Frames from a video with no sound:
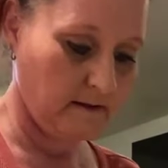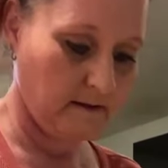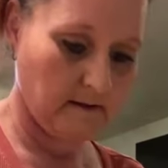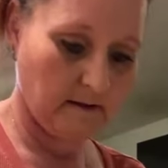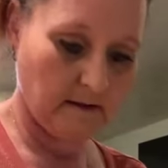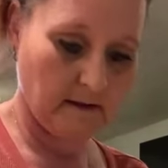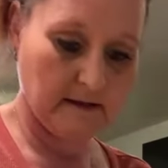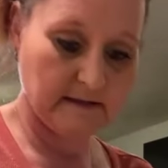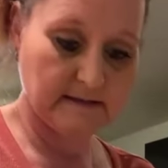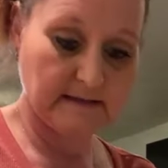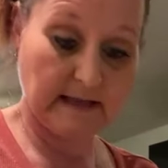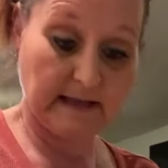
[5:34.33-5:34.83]

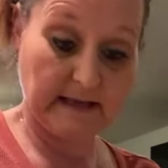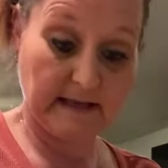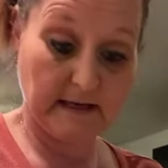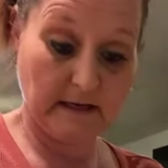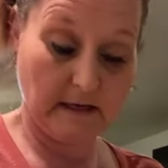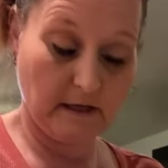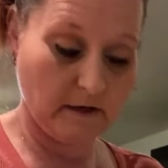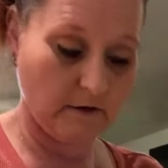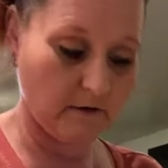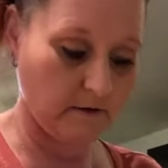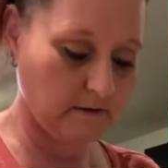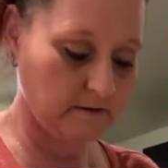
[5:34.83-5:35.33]
is I can
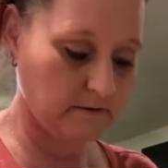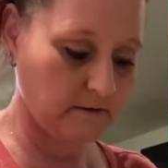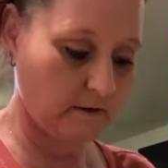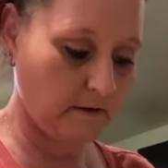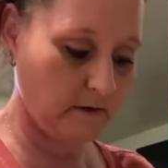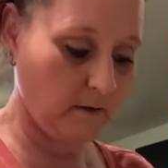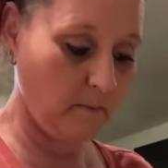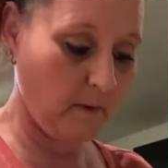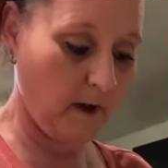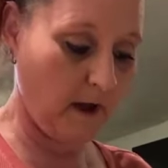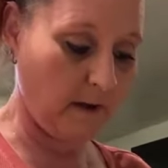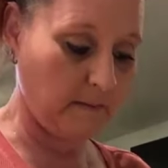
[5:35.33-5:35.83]
hear it starting to
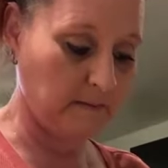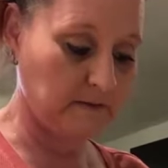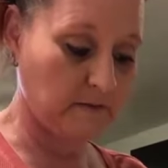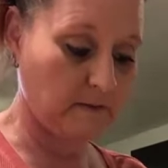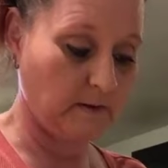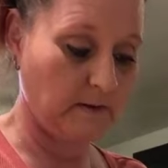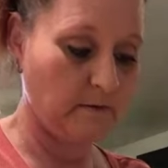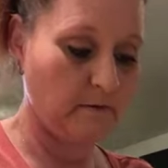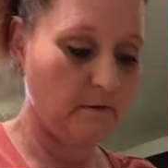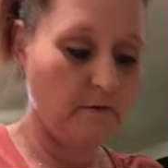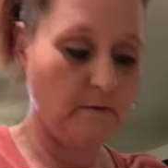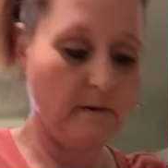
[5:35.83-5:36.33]
pop, so I
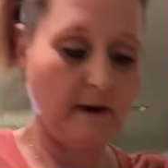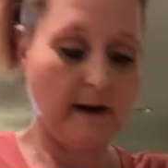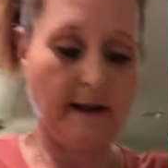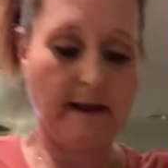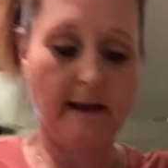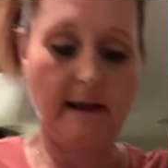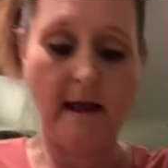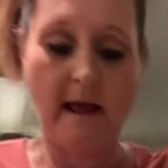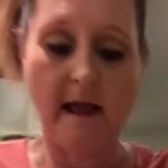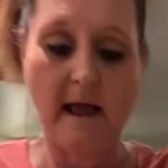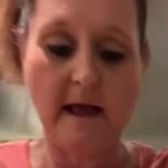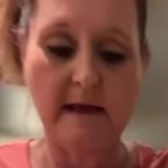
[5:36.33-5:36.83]
know they're ready.
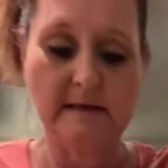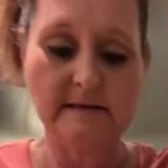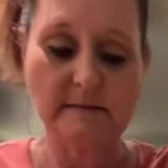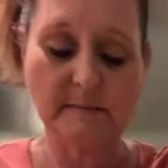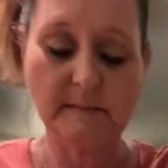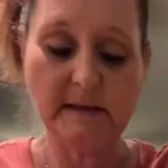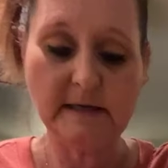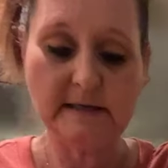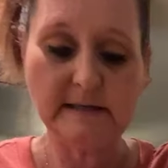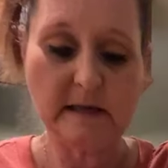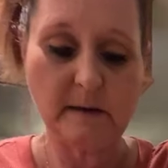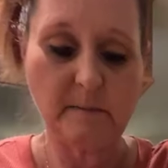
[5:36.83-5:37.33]
So I'm
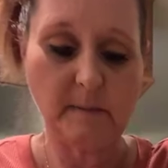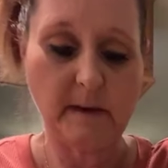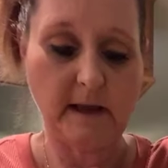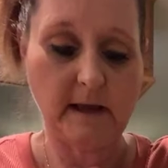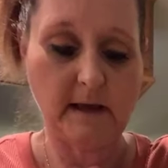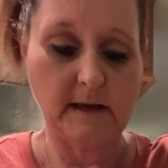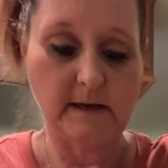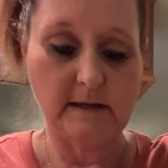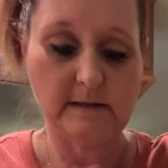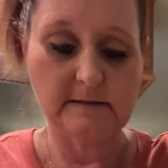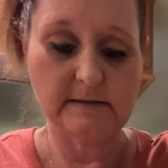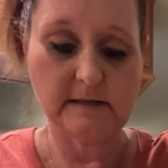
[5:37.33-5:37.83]
gonna take my
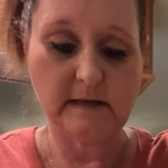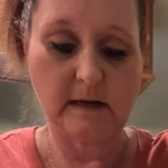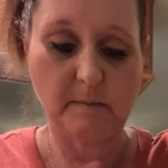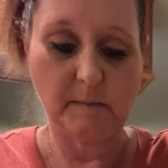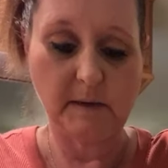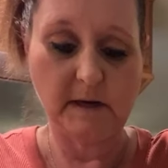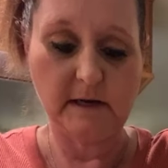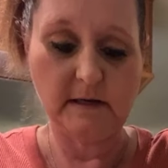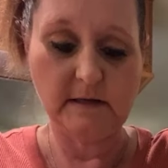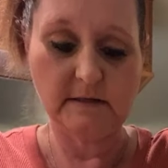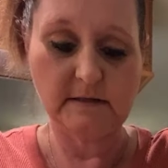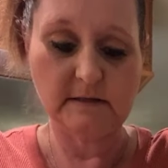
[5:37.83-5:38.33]
onions and I'm
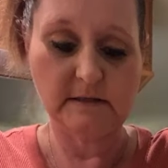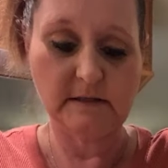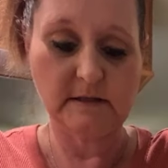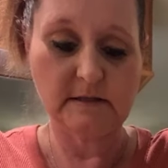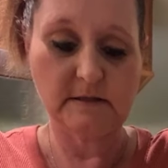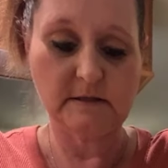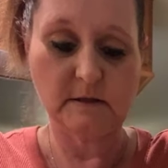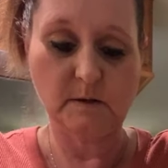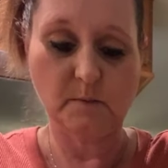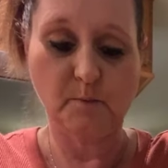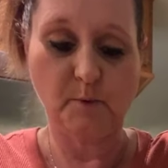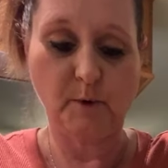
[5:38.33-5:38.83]
gonna
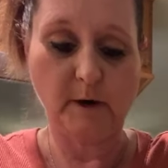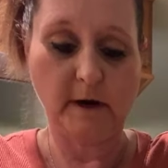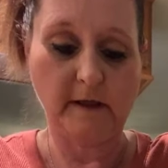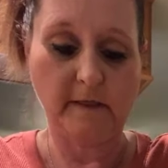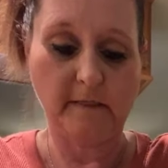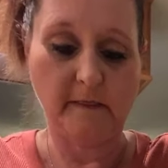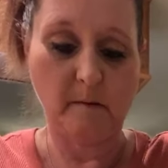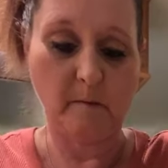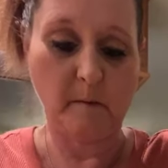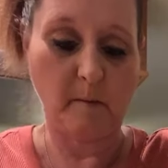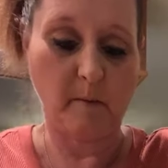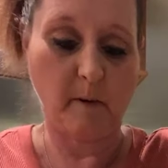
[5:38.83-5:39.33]
just break
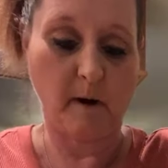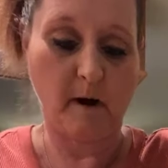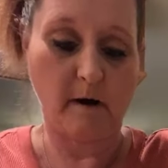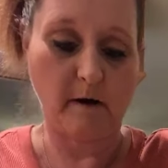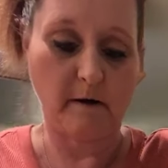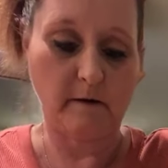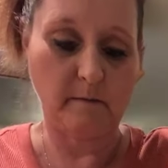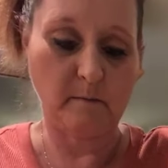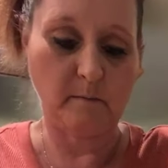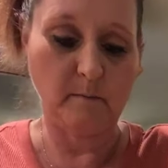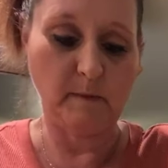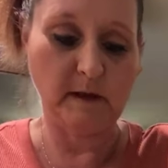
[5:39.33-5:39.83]
them apart
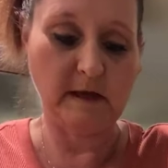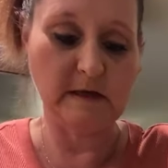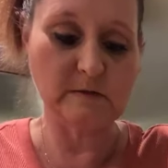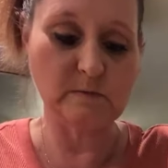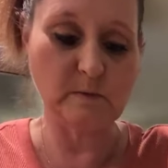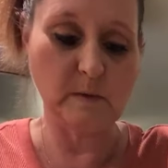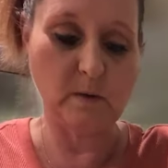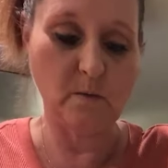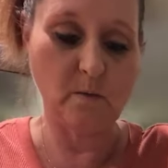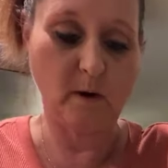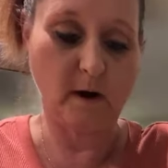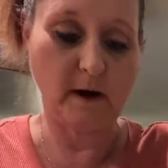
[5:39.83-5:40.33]
because
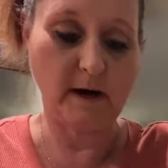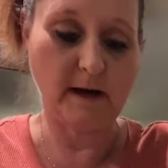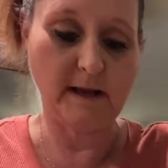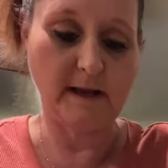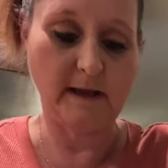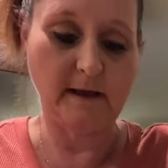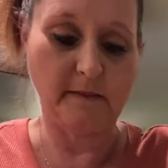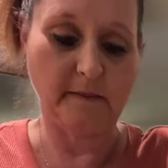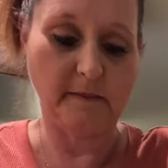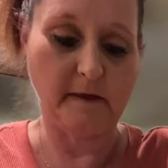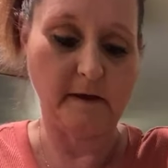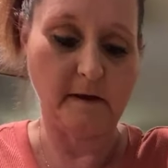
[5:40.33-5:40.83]
we wanna
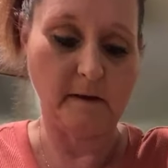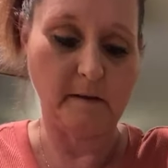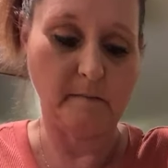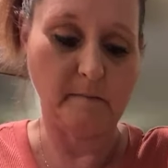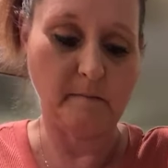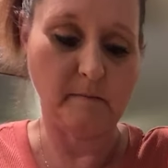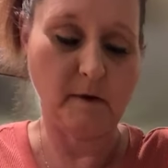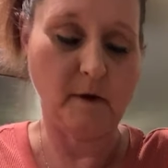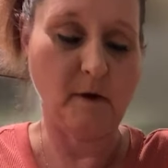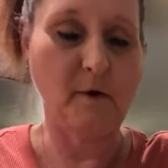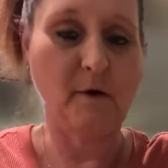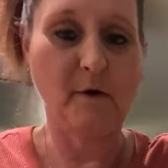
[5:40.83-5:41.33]
get them,
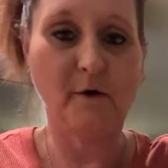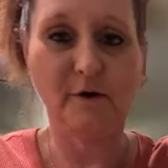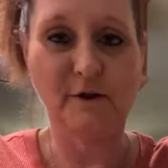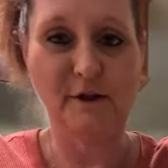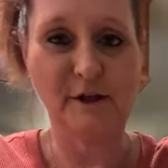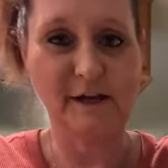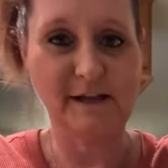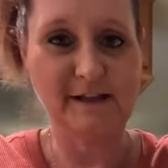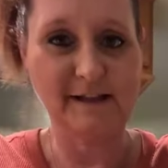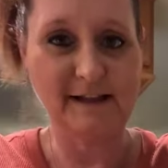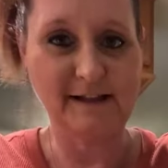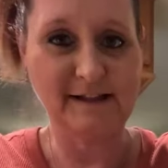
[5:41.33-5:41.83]
oh, look
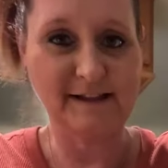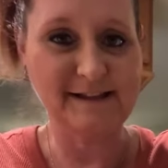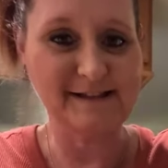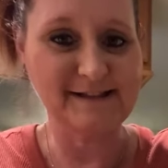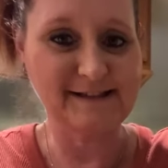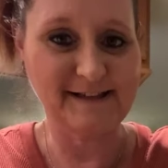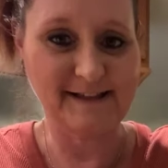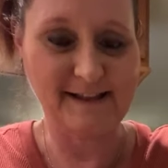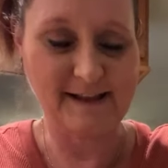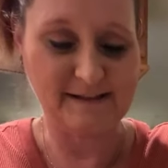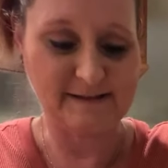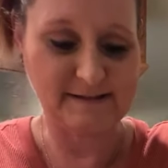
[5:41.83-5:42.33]
at that, listen
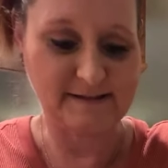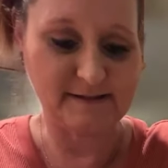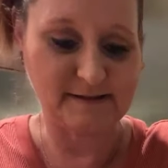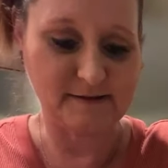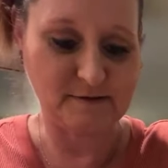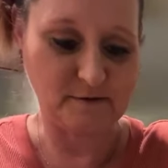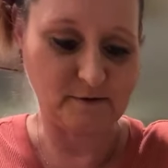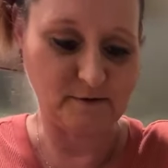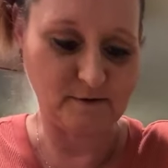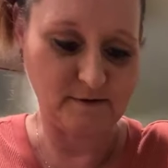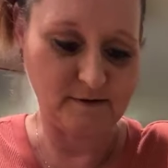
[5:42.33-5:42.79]
to that sizzle.